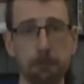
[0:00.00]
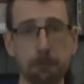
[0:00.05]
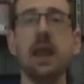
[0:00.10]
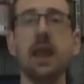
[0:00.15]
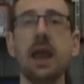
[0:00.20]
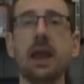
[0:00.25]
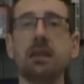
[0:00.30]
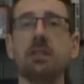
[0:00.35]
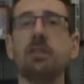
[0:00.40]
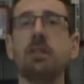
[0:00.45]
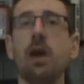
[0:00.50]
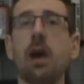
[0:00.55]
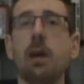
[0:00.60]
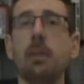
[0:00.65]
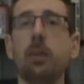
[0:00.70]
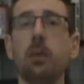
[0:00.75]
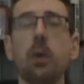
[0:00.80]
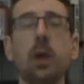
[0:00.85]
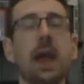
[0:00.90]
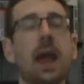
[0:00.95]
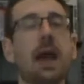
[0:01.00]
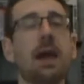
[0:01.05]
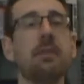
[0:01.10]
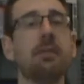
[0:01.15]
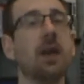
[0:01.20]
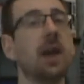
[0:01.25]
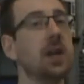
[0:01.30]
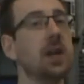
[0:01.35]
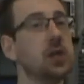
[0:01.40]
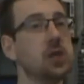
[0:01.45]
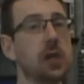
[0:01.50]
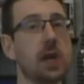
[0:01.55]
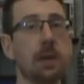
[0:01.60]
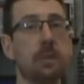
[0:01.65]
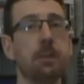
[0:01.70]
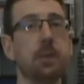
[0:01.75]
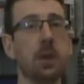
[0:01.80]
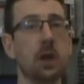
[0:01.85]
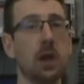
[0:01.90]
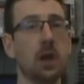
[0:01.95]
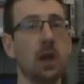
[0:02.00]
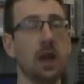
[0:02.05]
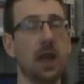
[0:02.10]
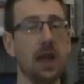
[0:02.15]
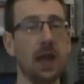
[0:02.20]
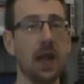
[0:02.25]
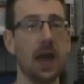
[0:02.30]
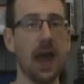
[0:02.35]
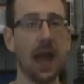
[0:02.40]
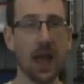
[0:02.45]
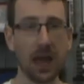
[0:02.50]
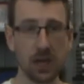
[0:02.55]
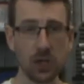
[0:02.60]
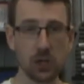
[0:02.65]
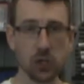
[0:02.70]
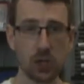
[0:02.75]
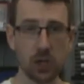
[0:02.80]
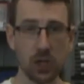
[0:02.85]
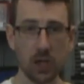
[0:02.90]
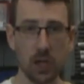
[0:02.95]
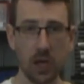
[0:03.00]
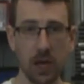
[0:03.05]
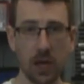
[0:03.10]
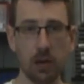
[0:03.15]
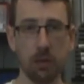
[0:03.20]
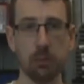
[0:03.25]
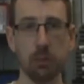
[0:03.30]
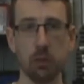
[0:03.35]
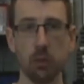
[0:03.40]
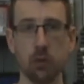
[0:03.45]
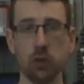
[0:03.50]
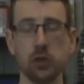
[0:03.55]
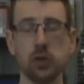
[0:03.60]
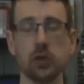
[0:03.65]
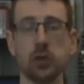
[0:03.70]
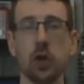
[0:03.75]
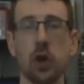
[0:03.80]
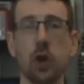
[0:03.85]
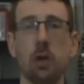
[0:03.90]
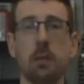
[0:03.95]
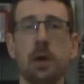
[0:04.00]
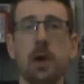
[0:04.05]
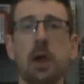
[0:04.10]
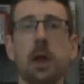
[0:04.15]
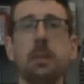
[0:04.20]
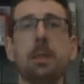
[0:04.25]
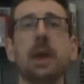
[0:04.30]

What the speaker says: Next up, we have a champion in action in Braun Strowman,